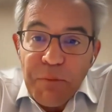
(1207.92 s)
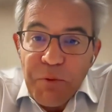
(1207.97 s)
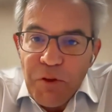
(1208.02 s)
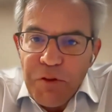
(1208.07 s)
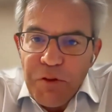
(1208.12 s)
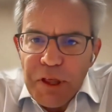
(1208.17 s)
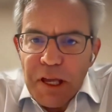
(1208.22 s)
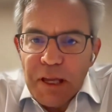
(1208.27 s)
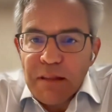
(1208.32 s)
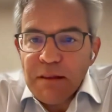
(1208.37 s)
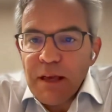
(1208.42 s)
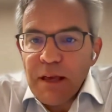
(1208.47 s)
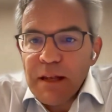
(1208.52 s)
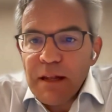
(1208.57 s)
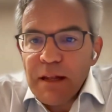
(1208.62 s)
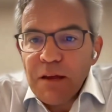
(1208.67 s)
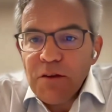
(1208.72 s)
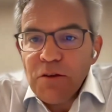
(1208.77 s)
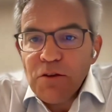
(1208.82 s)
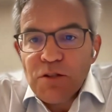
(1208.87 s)
people think
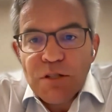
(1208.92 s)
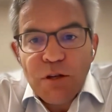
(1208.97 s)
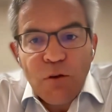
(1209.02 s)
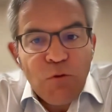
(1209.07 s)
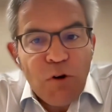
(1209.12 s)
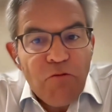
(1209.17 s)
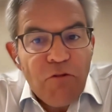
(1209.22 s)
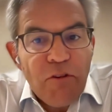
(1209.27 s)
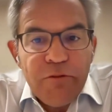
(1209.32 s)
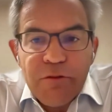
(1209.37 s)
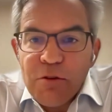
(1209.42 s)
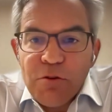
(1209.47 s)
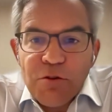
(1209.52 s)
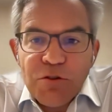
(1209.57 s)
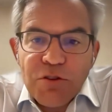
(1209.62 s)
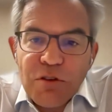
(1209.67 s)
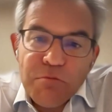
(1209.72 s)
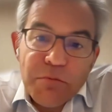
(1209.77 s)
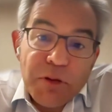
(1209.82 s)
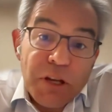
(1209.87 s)
that I use the word
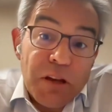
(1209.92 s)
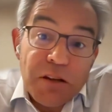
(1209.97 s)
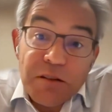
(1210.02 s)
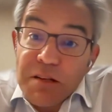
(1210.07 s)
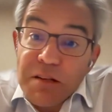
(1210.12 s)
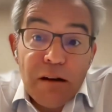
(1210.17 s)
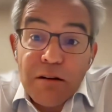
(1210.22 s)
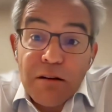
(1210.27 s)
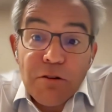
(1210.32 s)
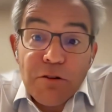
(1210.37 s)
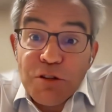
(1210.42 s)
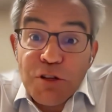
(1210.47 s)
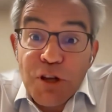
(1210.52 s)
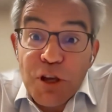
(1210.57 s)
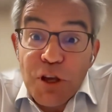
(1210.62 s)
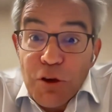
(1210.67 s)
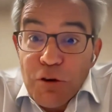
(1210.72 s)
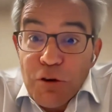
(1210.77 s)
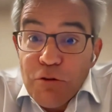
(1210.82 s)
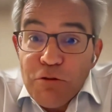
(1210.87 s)
revolution because, I don't know, it's
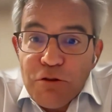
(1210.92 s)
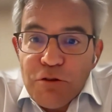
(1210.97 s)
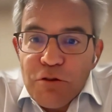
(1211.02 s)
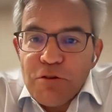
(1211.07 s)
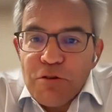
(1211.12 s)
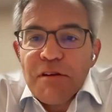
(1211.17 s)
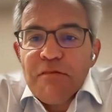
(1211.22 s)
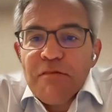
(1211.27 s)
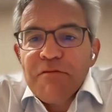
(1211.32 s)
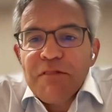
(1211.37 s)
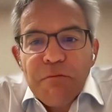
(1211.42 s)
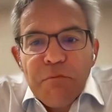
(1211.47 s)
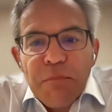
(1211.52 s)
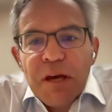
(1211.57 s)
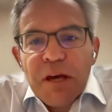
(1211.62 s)
cute or something,